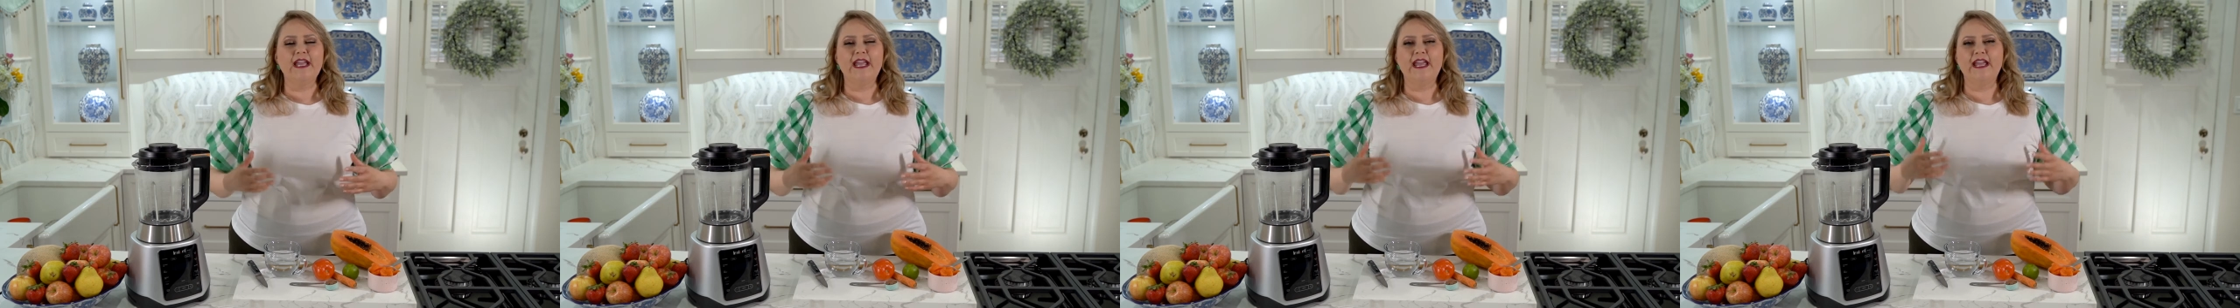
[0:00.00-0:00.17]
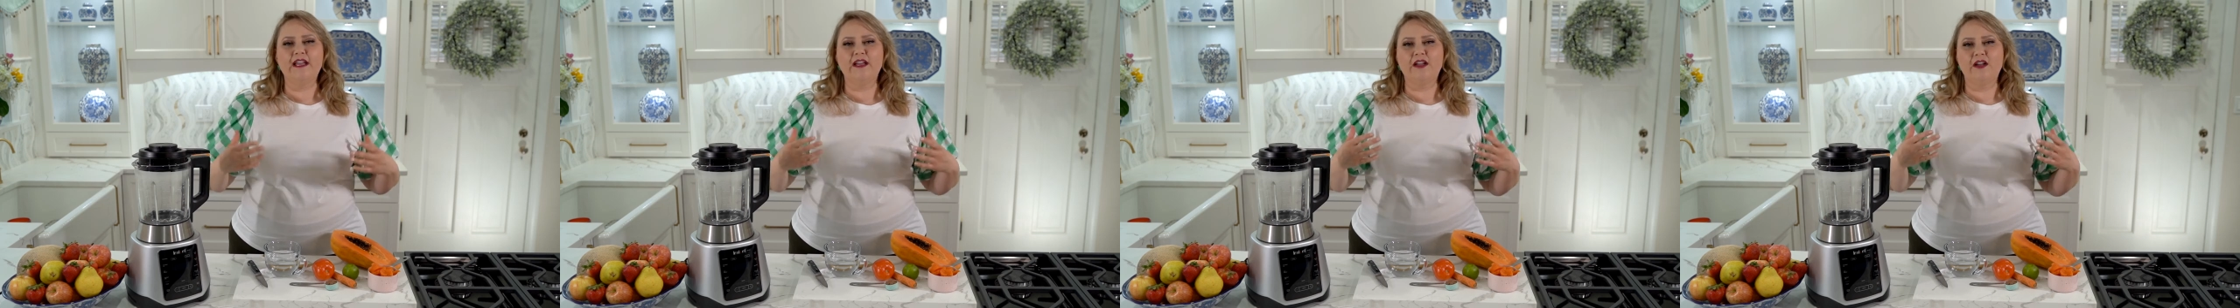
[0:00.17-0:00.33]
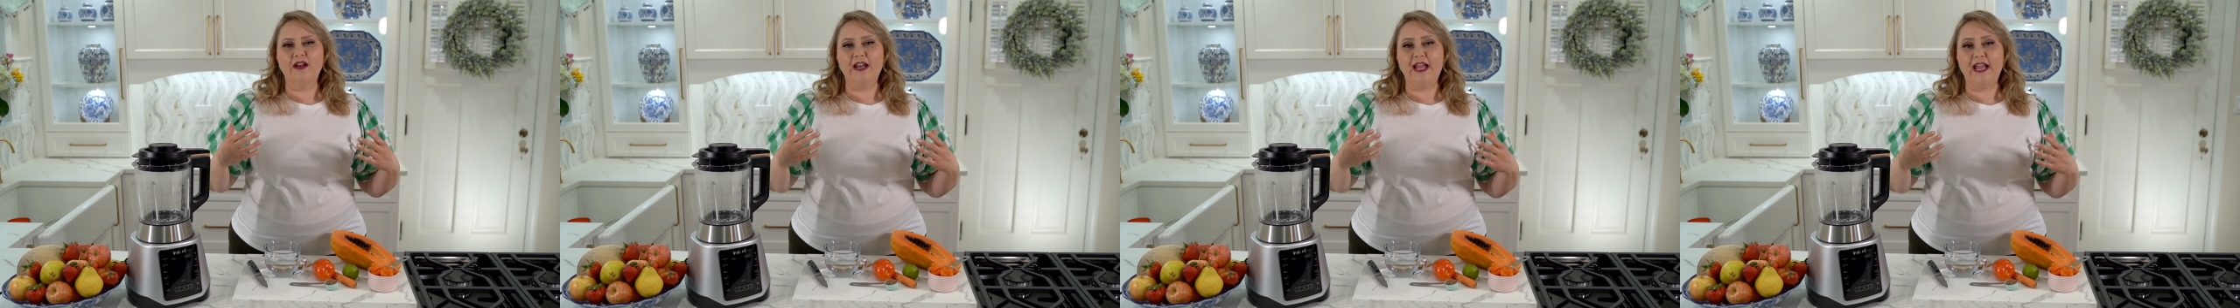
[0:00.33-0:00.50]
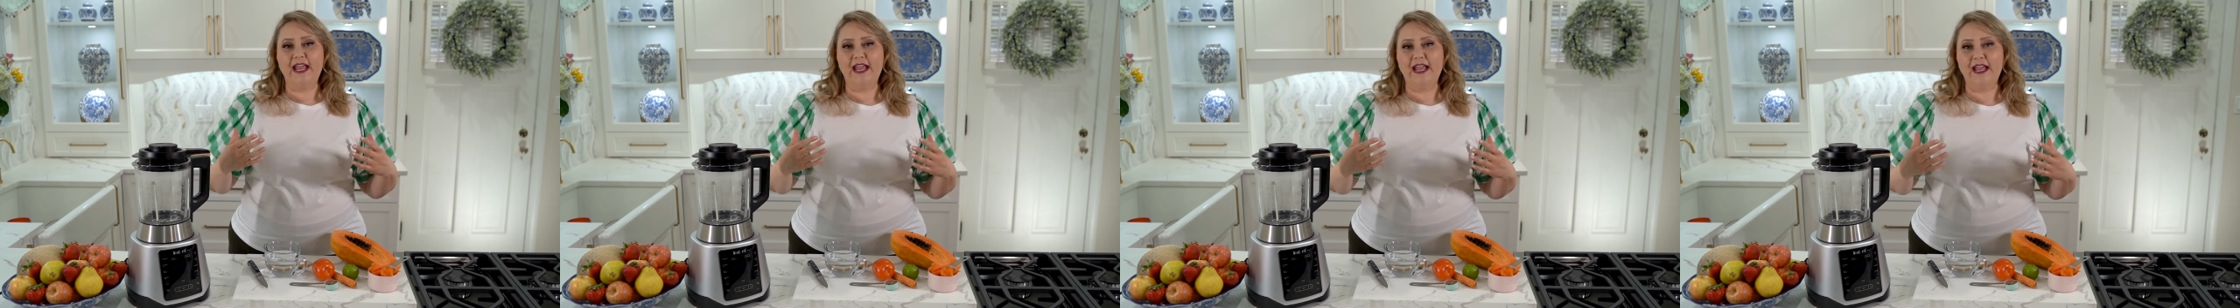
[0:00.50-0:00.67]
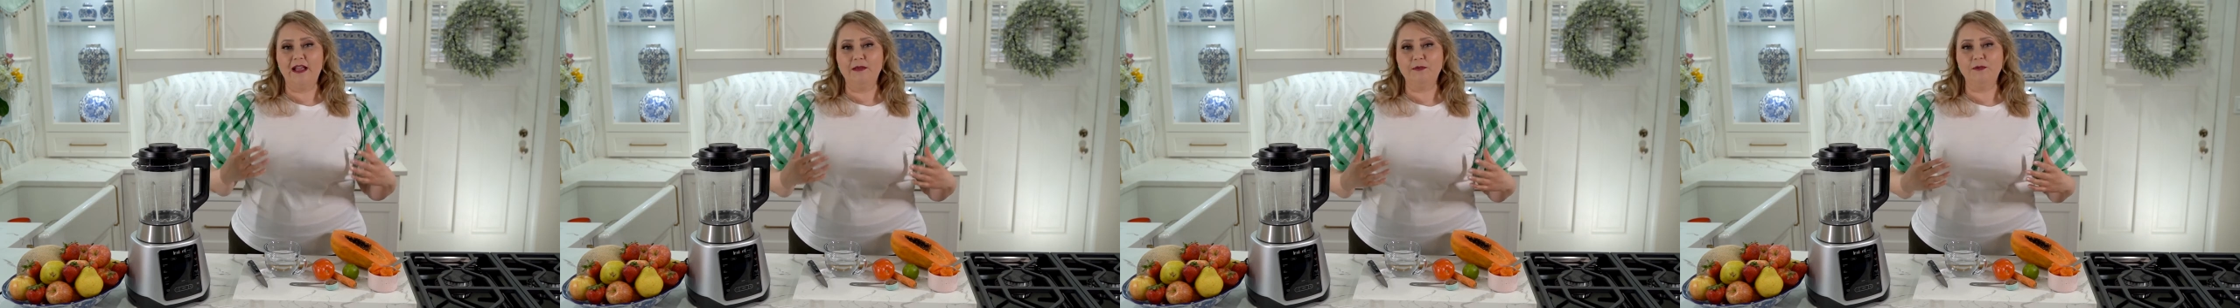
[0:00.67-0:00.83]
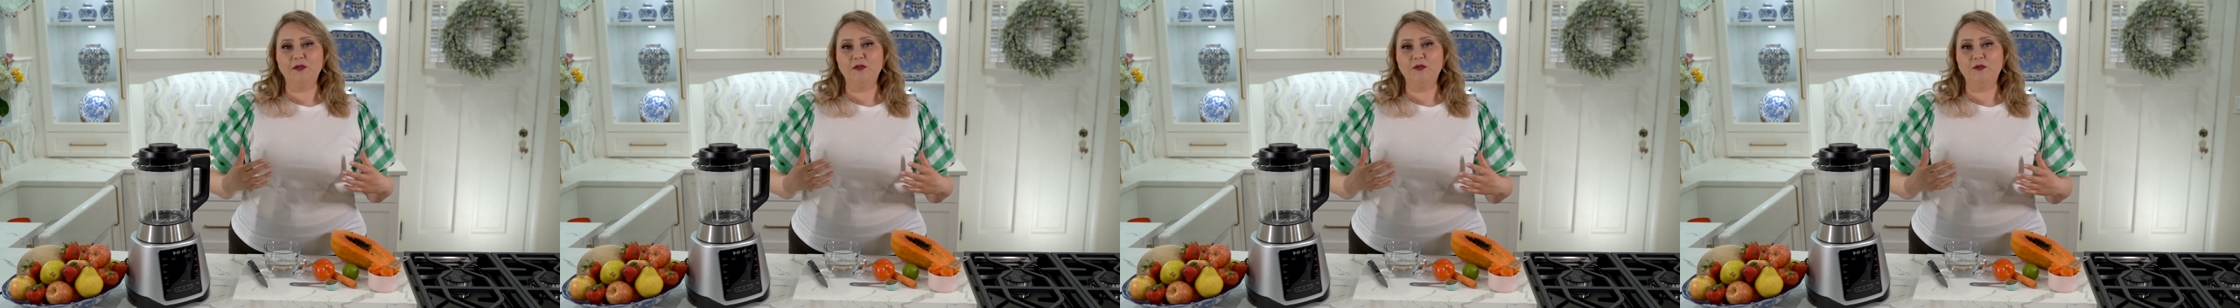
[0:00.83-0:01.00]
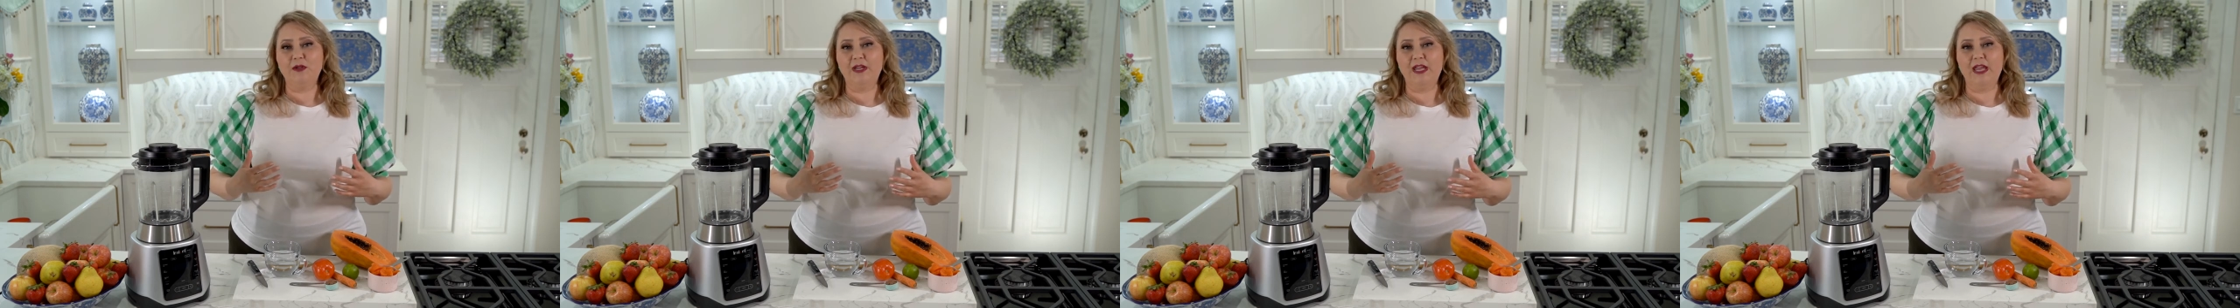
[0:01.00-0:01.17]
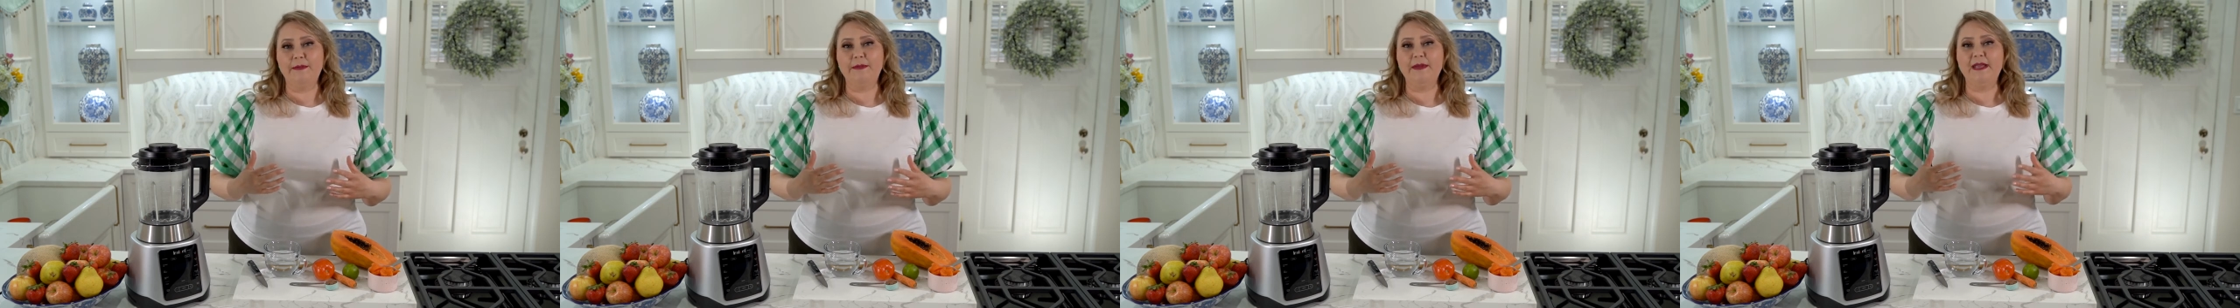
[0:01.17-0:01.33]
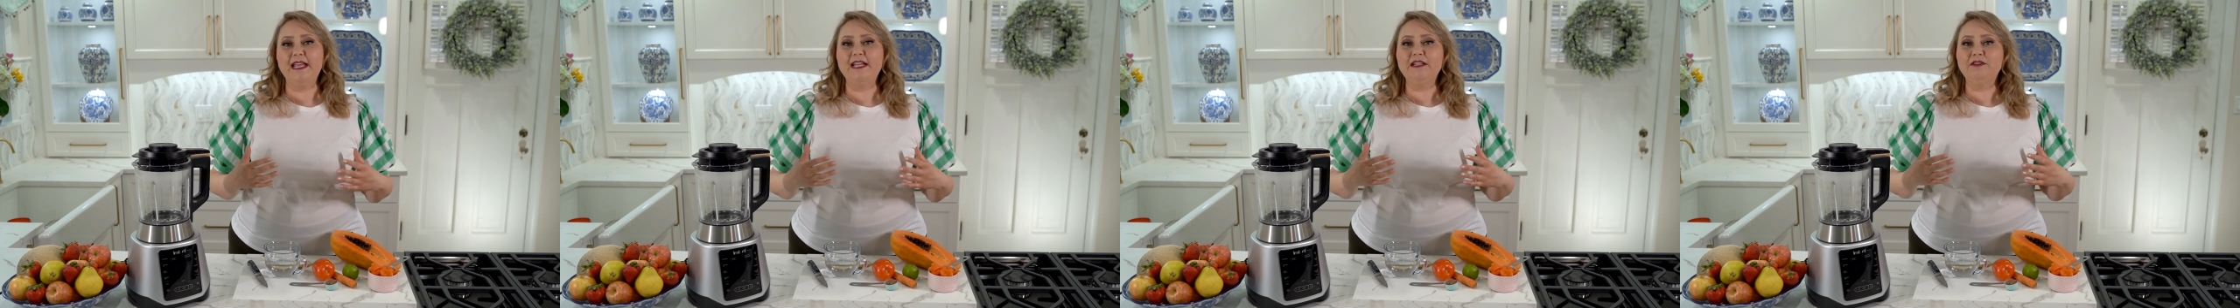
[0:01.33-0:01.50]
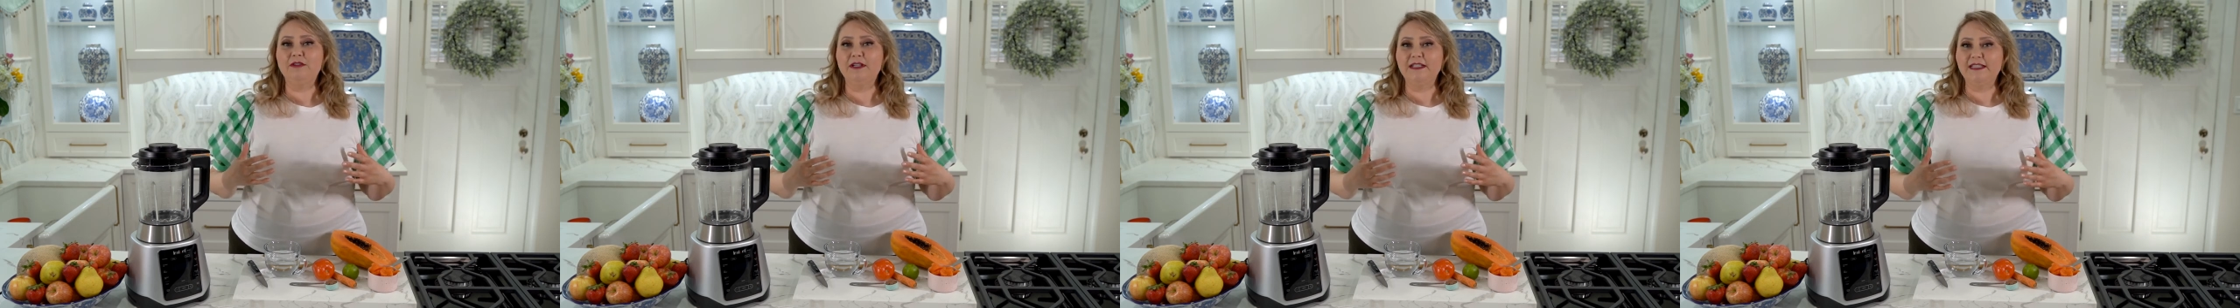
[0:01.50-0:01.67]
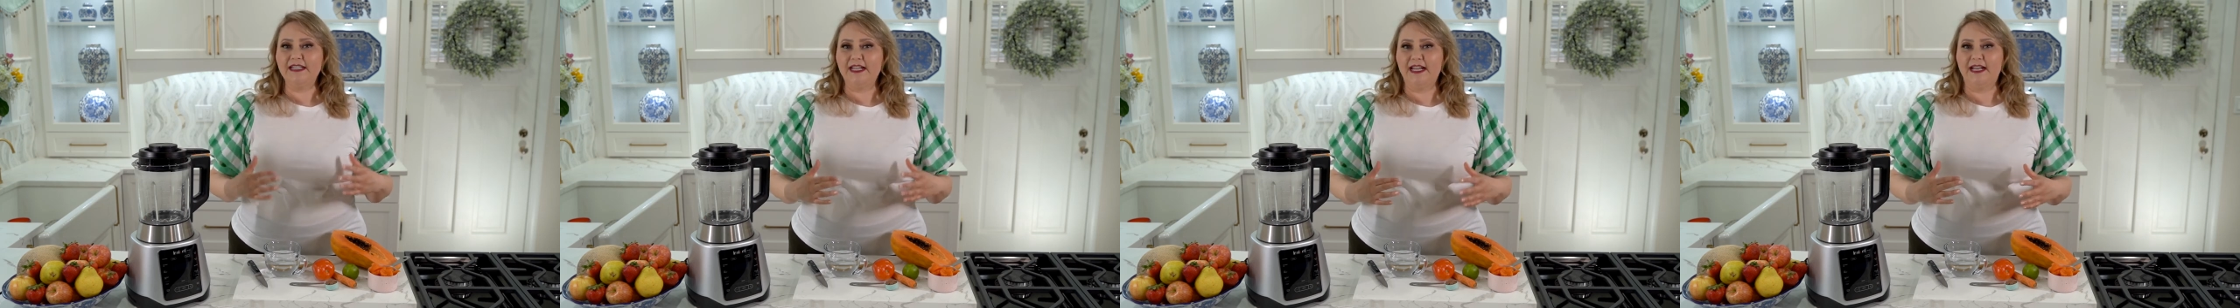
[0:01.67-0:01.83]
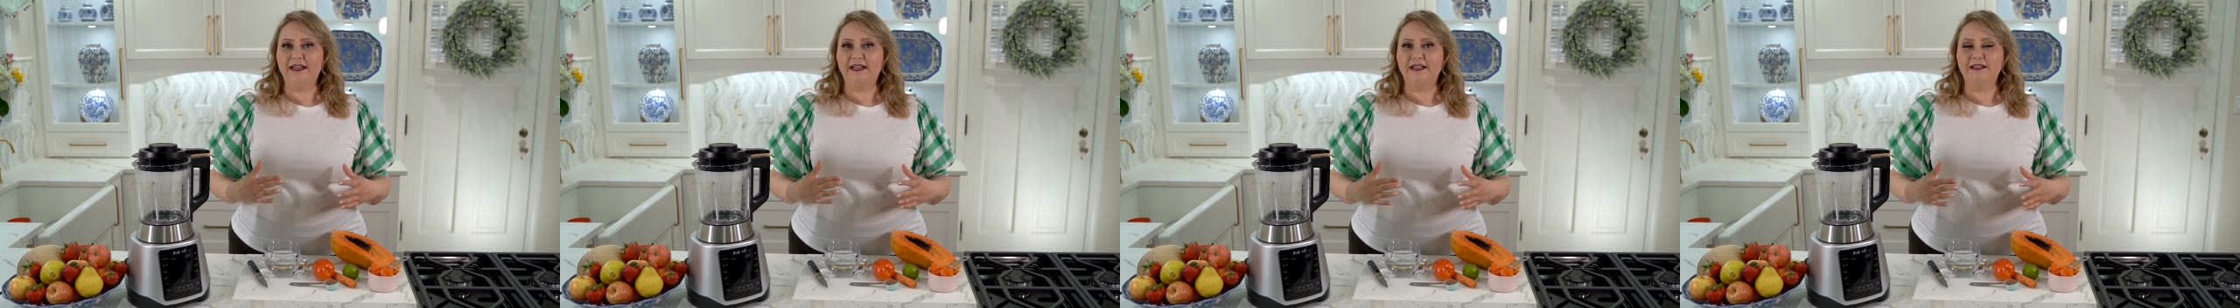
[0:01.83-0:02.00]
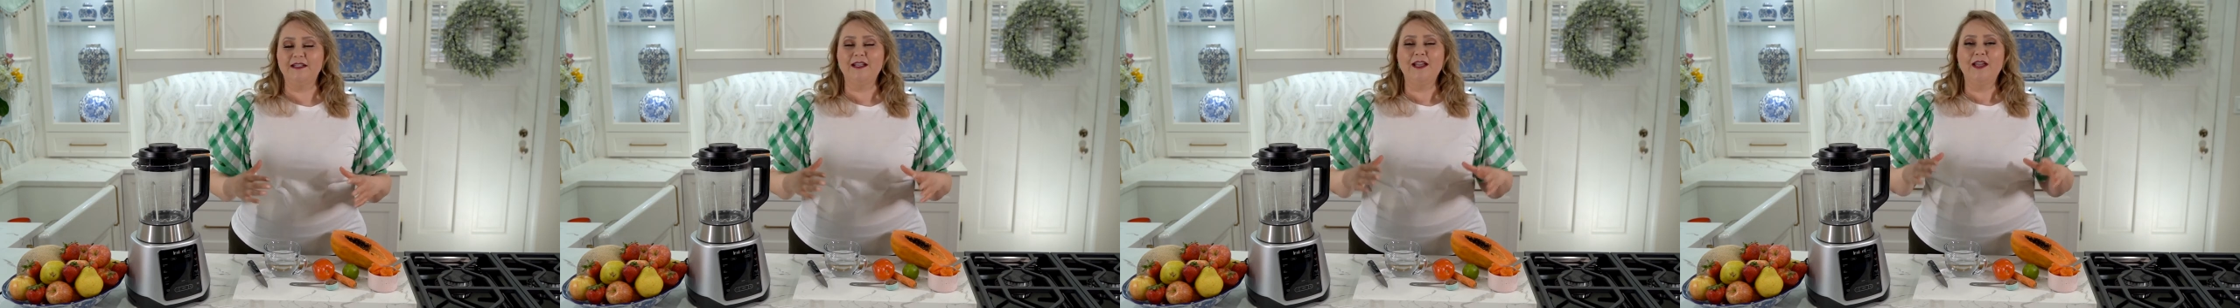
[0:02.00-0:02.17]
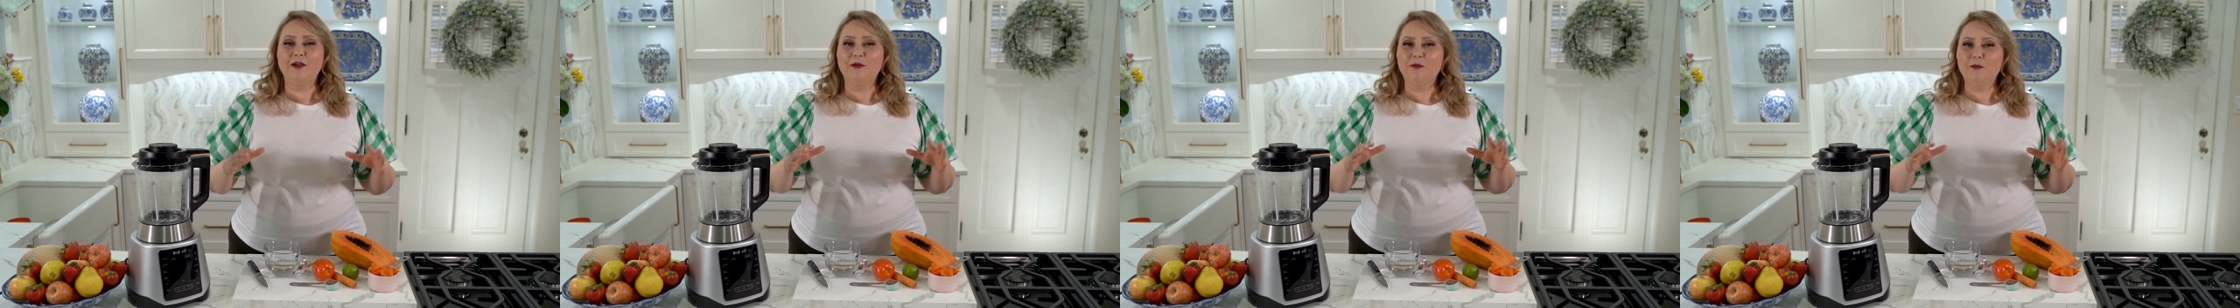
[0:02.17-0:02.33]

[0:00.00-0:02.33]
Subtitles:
and gonna help you to keep irritated